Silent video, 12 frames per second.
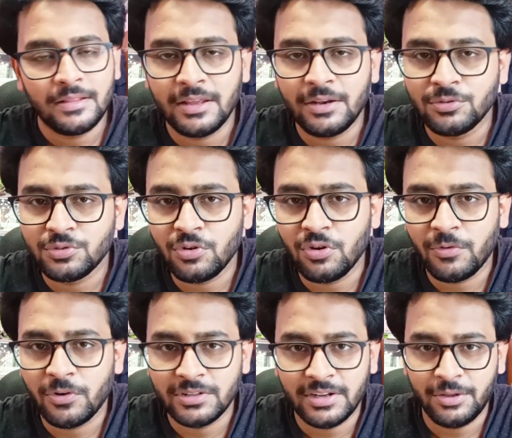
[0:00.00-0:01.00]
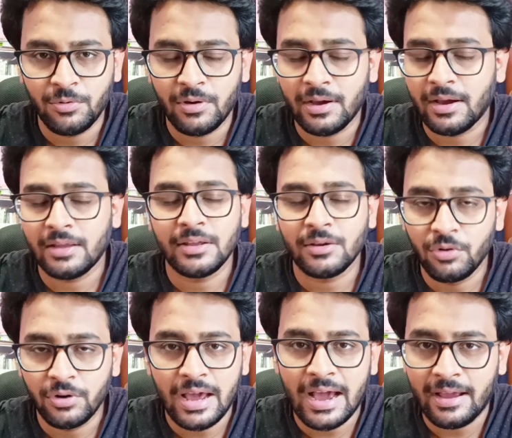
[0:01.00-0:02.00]
then you should go for the new uh, the
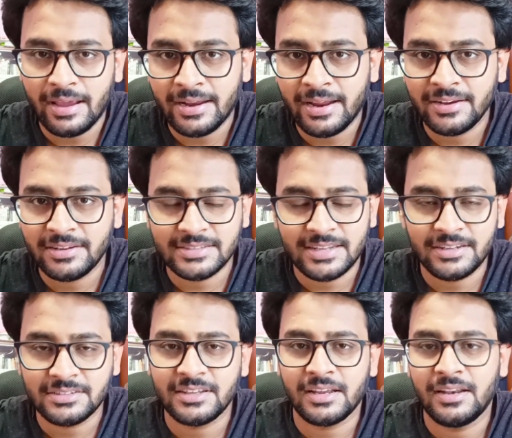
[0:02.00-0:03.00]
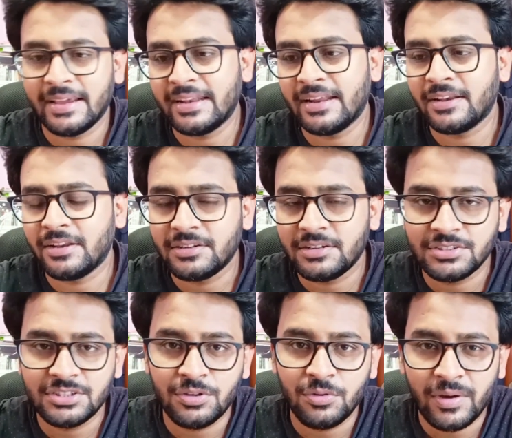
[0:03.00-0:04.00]
good uh, nits that is there like nit
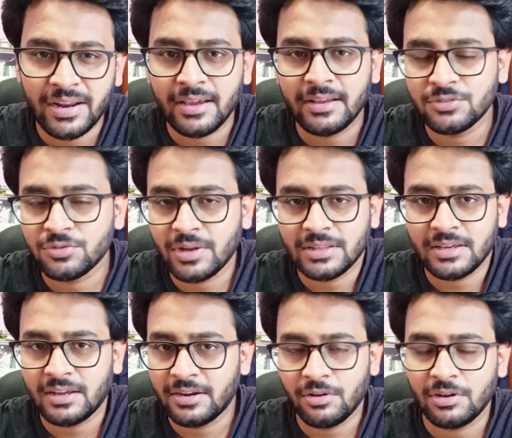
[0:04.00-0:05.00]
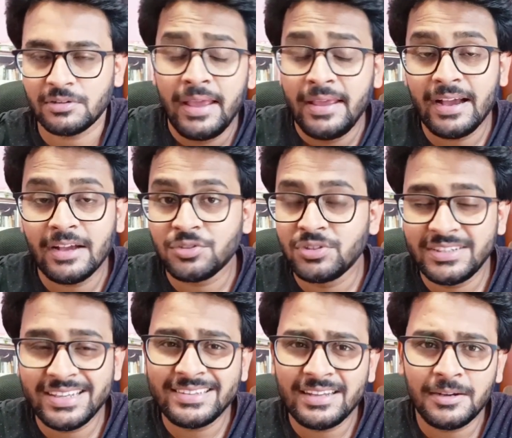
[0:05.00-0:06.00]
trichy warangal surathkal and all yeah so these
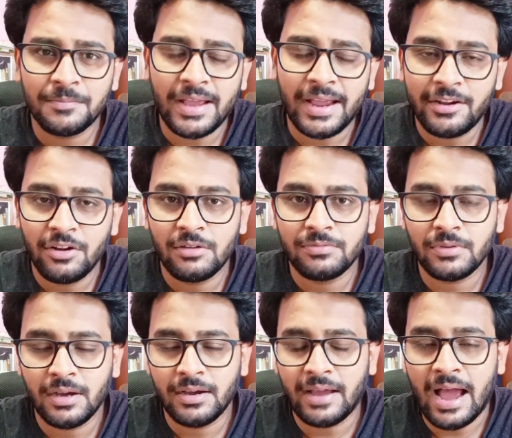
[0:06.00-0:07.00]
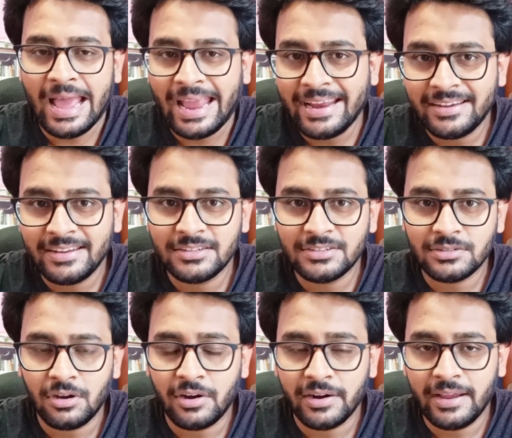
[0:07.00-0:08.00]
are the kind of uh, iits
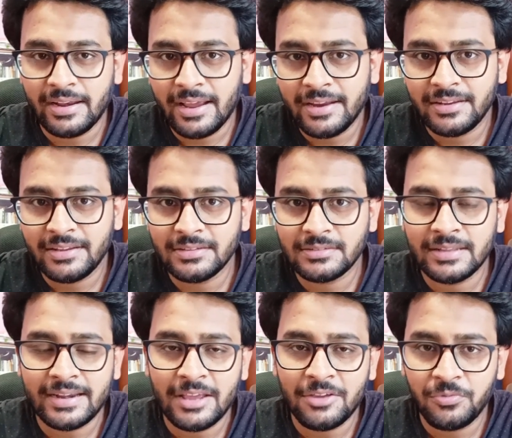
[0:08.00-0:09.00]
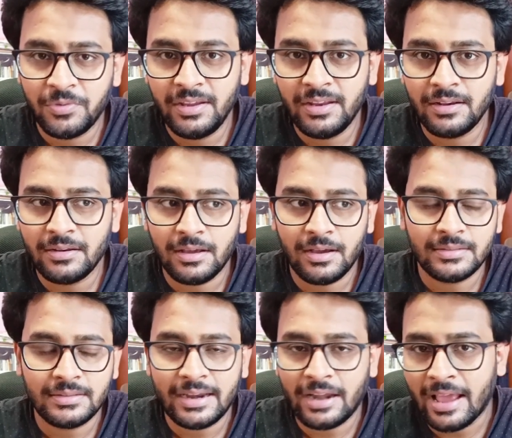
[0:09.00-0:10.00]
or nits that i feel uh,
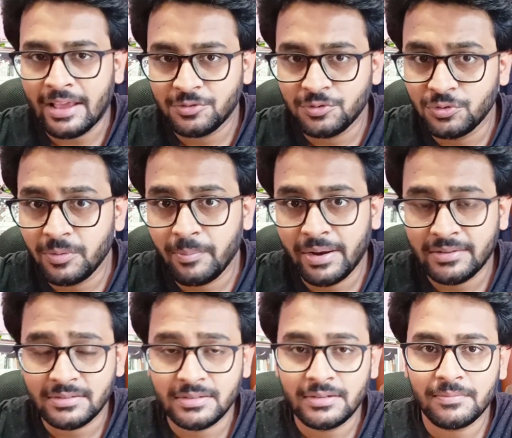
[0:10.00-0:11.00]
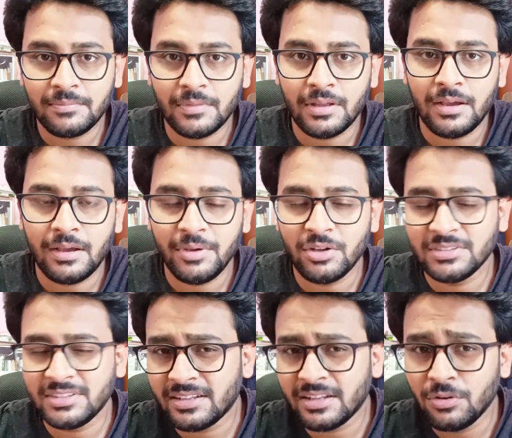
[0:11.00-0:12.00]
that i should mention uh, because
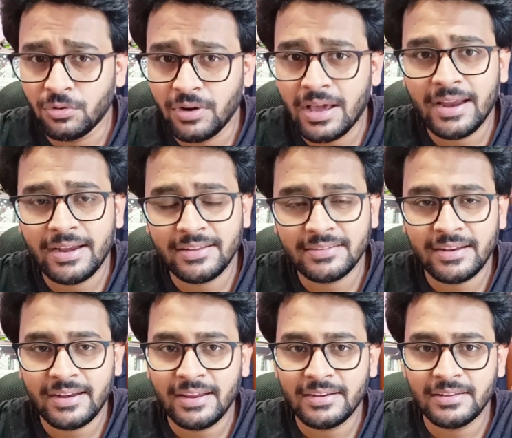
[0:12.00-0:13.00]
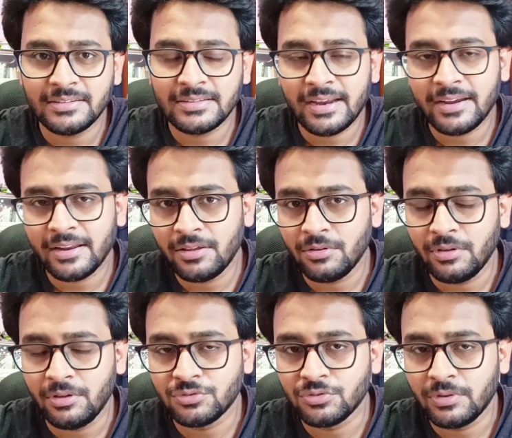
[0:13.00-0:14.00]
these are the good iits and nits that you,
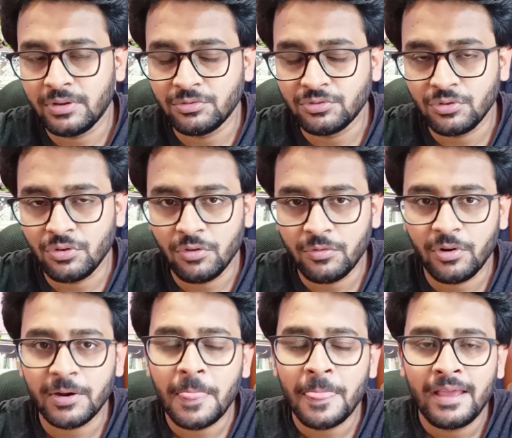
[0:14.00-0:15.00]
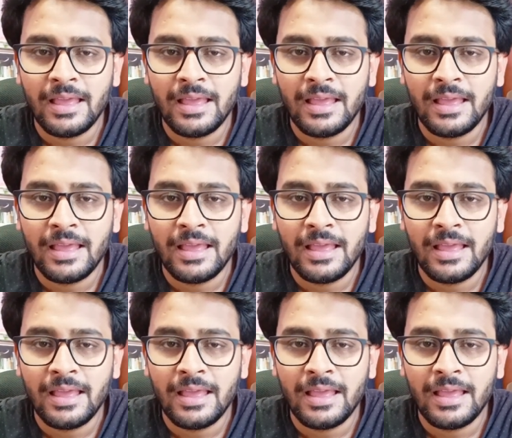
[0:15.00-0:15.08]
you should you should go for